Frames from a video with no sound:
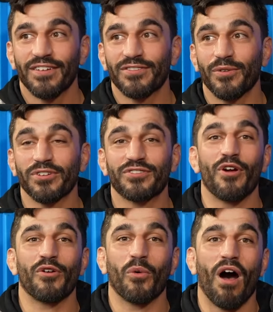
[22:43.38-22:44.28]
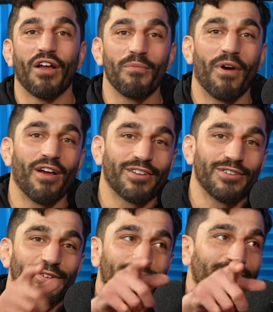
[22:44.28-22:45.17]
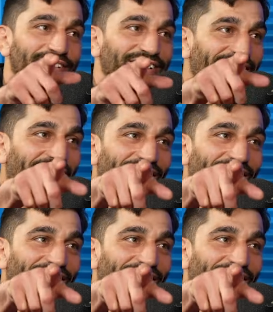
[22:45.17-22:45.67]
so we're starting to watermark you. Yeah, out